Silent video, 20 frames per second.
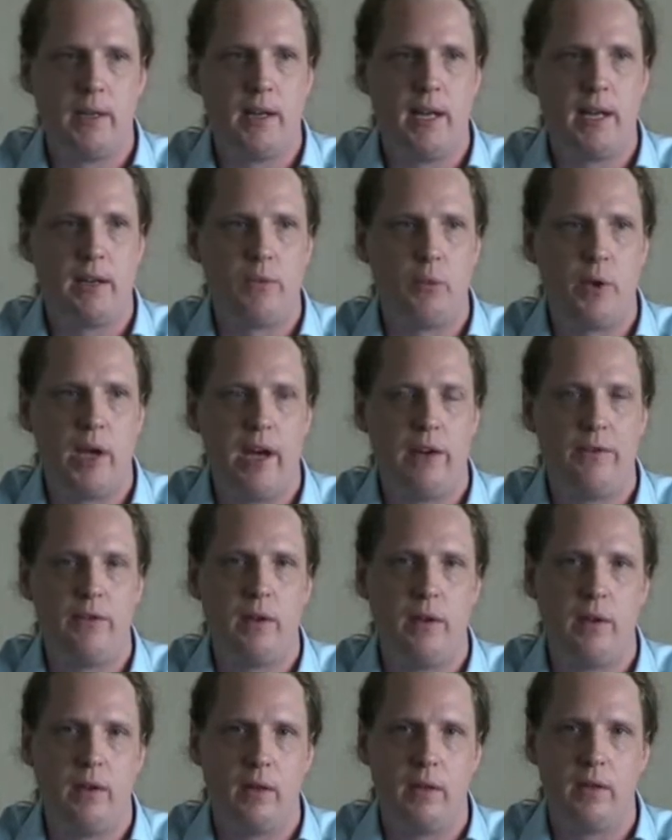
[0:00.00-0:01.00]
that we have
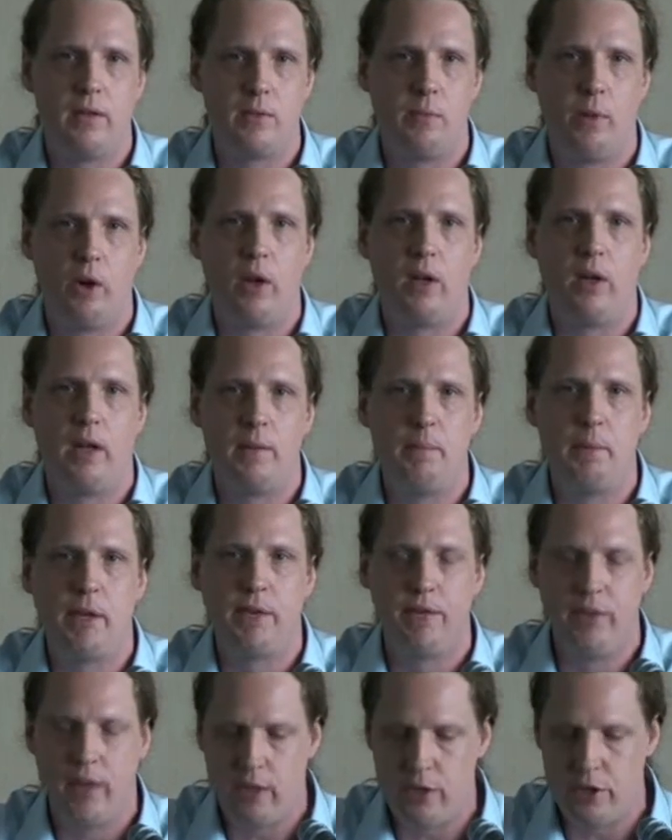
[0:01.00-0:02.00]
in small and
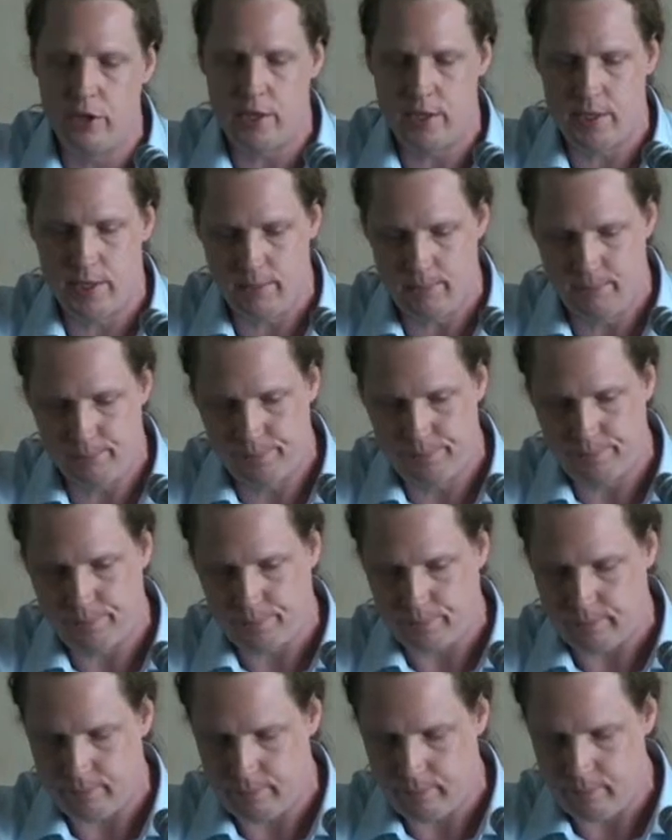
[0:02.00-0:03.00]
big villages,
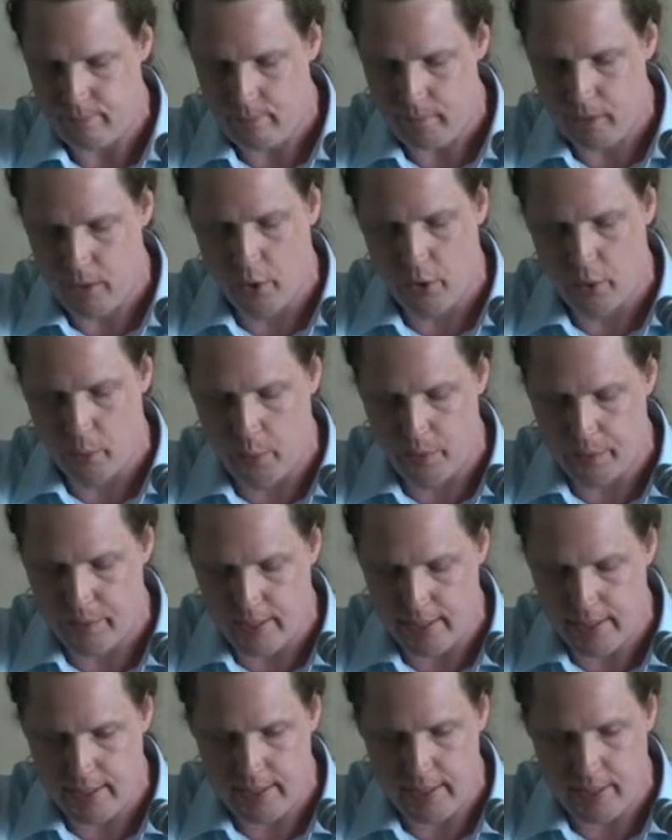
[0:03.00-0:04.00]
or we
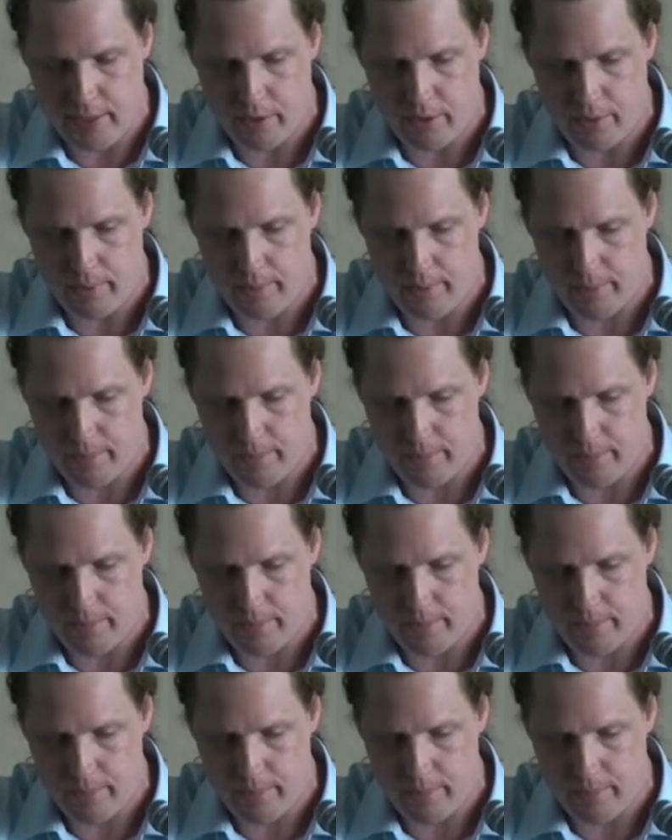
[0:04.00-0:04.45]
find there.